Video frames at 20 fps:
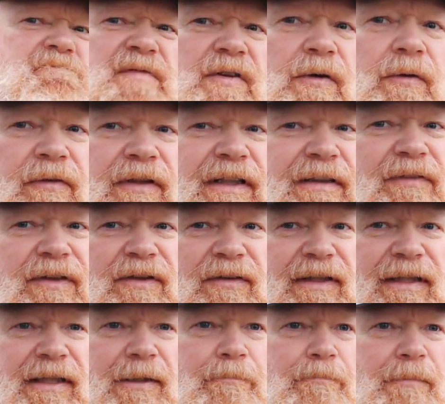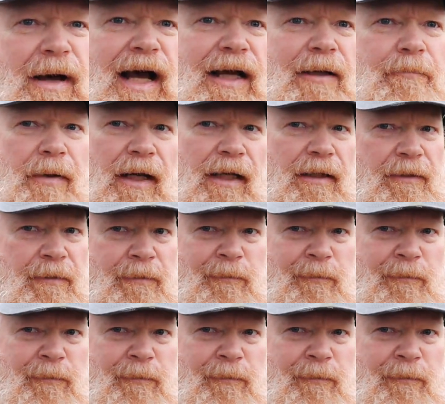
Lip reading: don't even need a backpack.